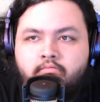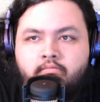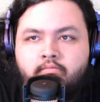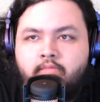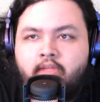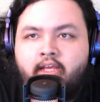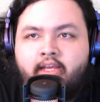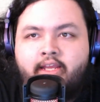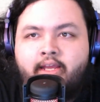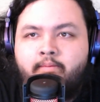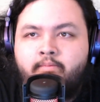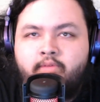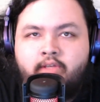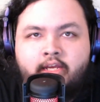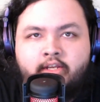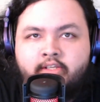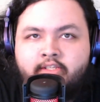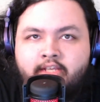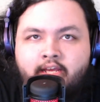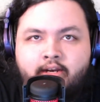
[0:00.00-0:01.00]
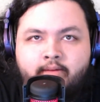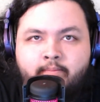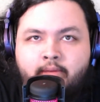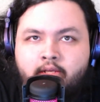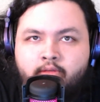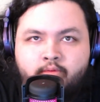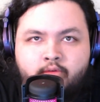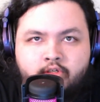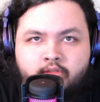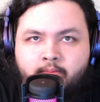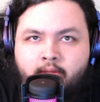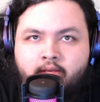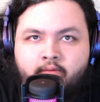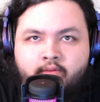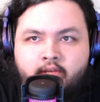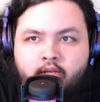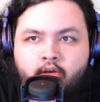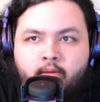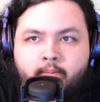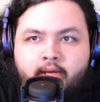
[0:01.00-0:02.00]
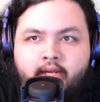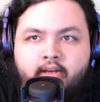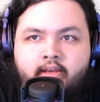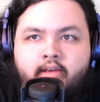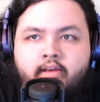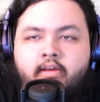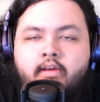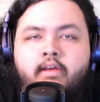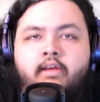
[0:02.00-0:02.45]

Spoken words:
I decided I might as well just make a video about it.